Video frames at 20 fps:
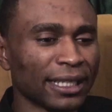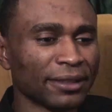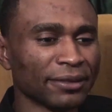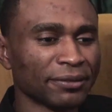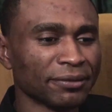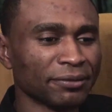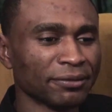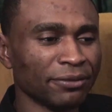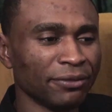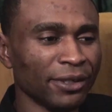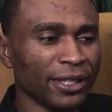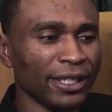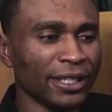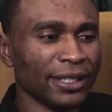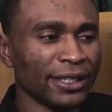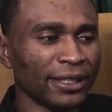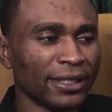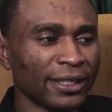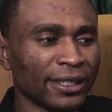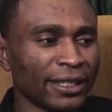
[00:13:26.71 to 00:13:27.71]
that
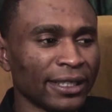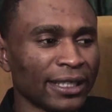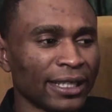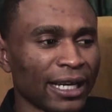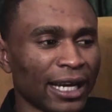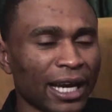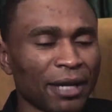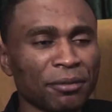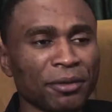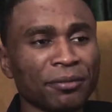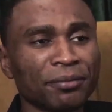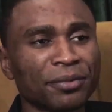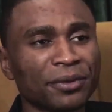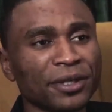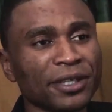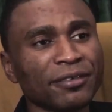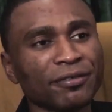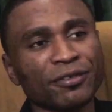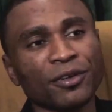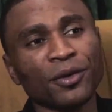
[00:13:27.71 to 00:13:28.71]
we had been
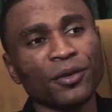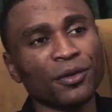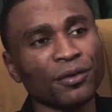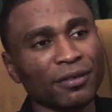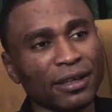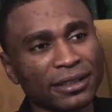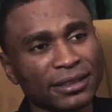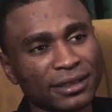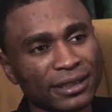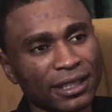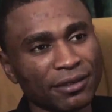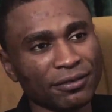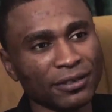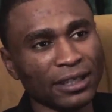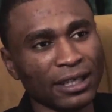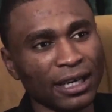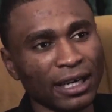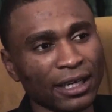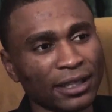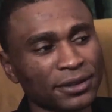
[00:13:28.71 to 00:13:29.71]
praying for over 7
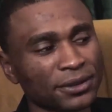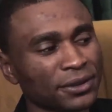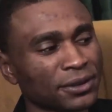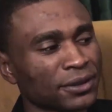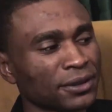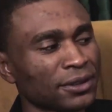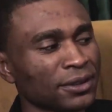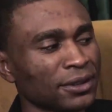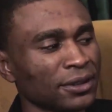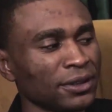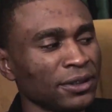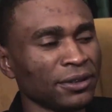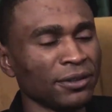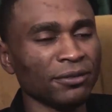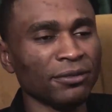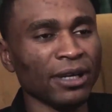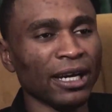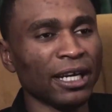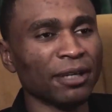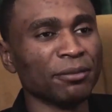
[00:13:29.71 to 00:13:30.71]
hours.
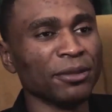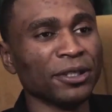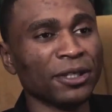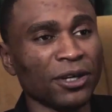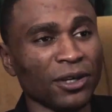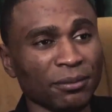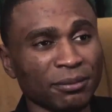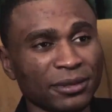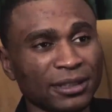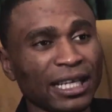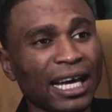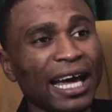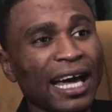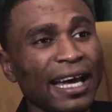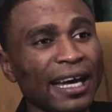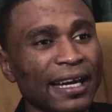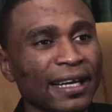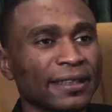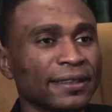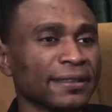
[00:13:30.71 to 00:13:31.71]
We had become
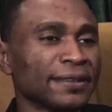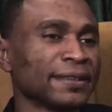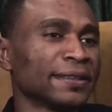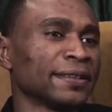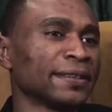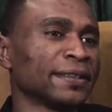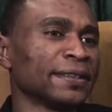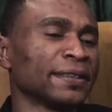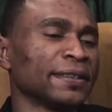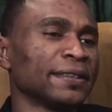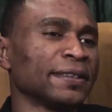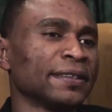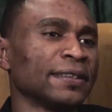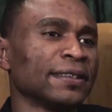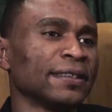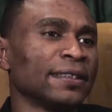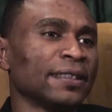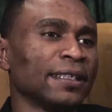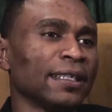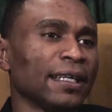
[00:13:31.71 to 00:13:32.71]
tired.
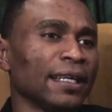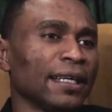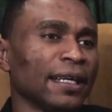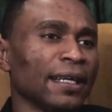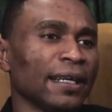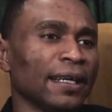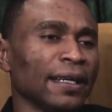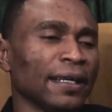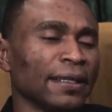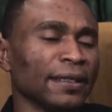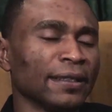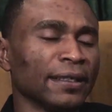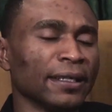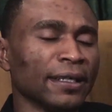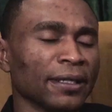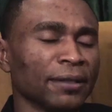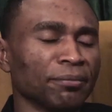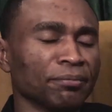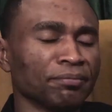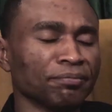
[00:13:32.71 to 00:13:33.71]
And
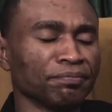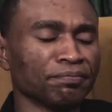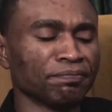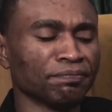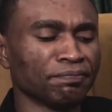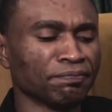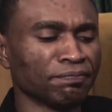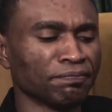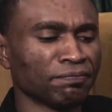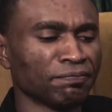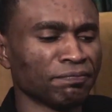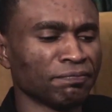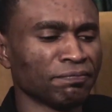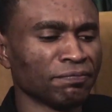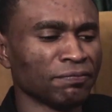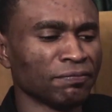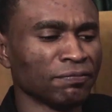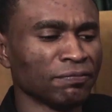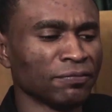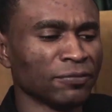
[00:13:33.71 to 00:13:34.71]

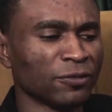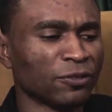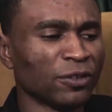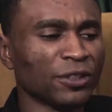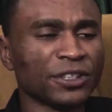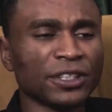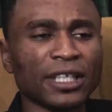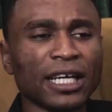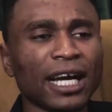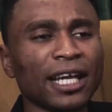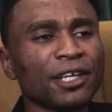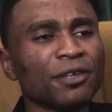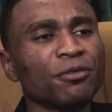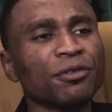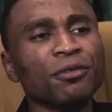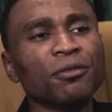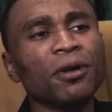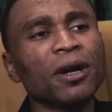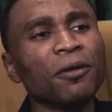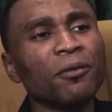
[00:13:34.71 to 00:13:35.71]
physically,
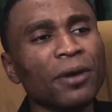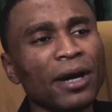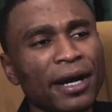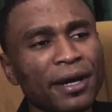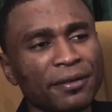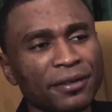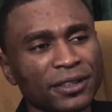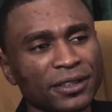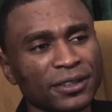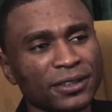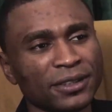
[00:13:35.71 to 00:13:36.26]
we were weary.